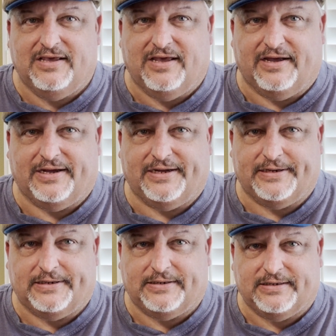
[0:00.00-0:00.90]

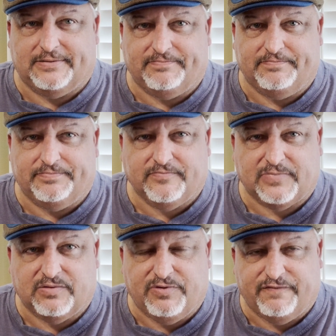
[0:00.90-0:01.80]
I'll
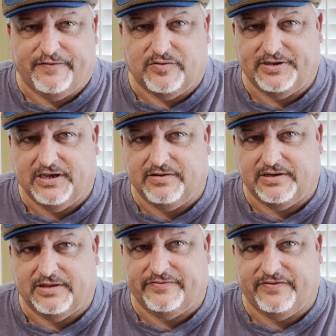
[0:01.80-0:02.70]
be filming it
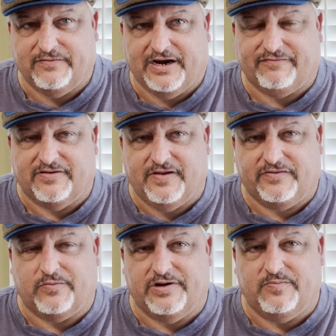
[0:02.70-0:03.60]
soon after
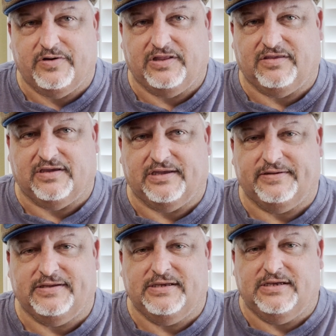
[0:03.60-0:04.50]
this one, but
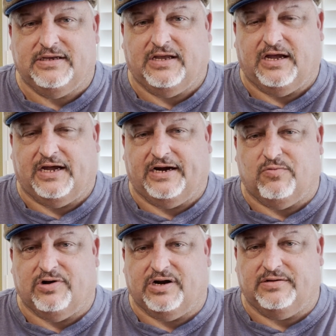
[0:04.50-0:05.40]
I don't
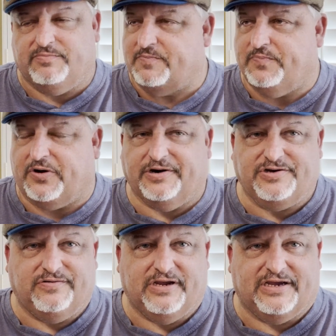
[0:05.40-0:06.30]
want to
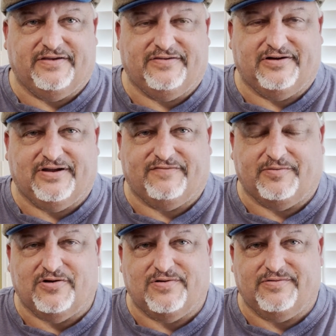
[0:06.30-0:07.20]
bombard you guys, you know, after
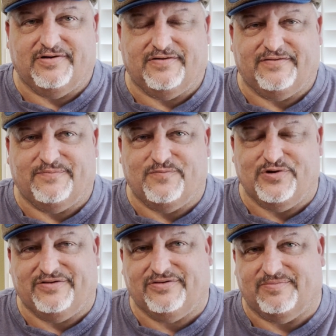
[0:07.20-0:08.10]
going
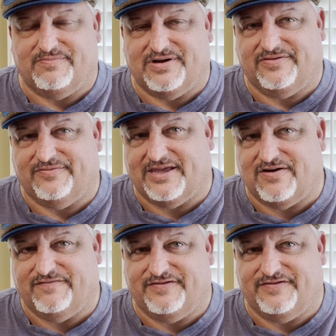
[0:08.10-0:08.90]
weeks and months without